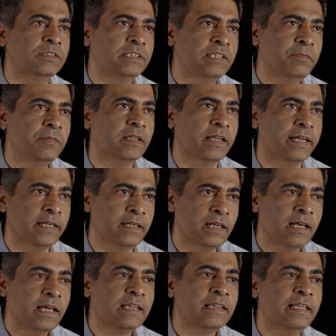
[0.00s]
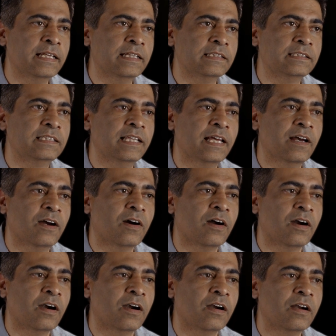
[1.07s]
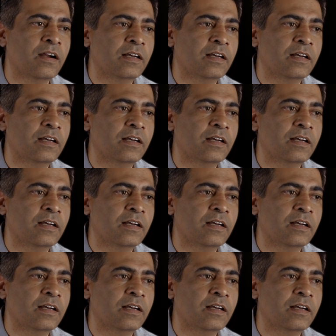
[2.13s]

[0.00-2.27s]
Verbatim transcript: simulate things that are